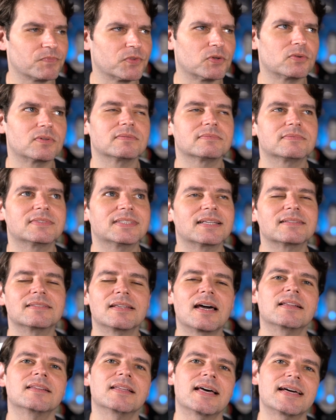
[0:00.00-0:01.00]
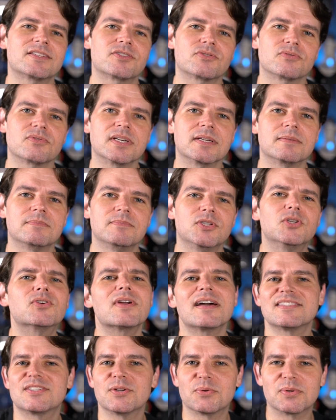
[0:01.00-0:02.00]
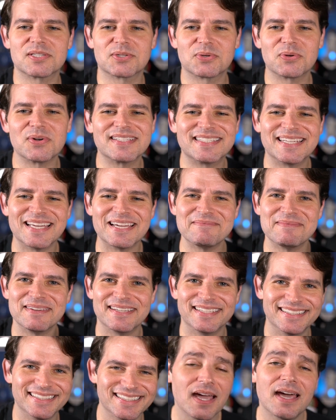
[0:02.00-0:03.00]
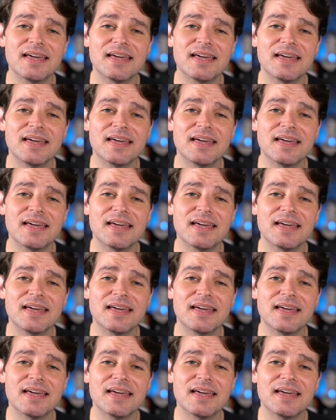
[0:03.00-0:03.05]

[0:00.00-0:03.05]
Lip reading: Or not last three. You guys know which ones I mean.